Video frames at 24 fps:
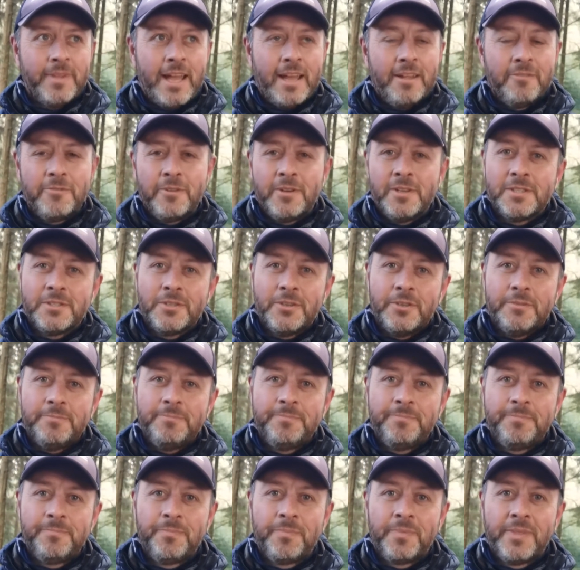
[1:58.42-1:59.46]
adverts
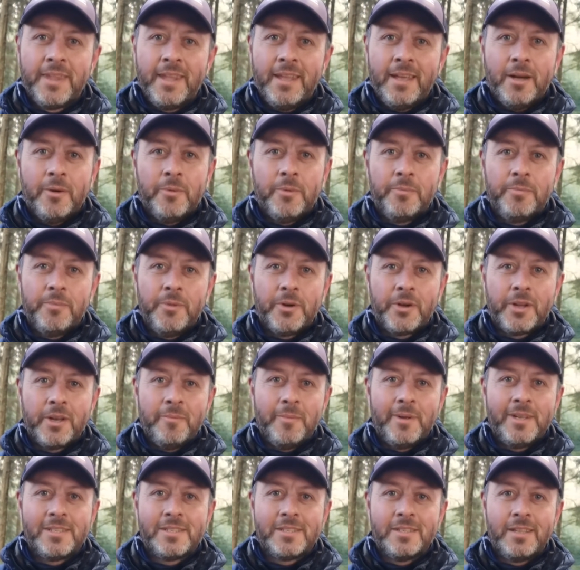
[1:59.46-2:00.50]
on, I'm not going
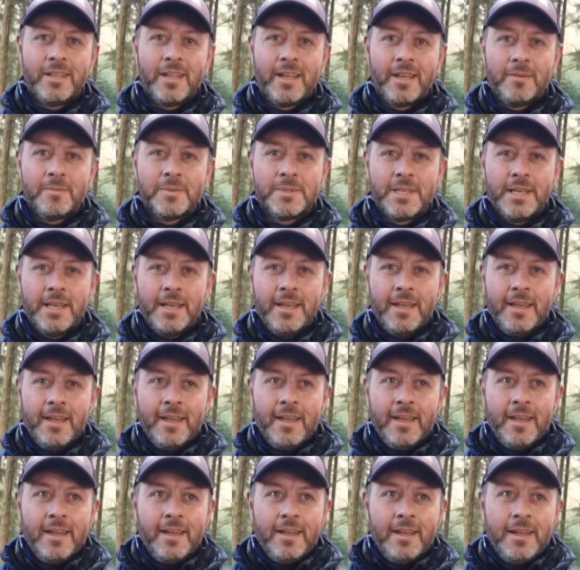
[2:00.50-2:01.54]
to mention names,
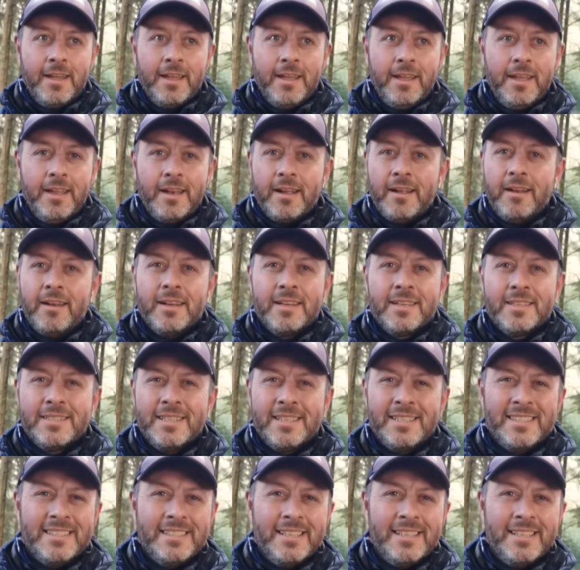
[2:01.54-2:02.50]
you know, like I said,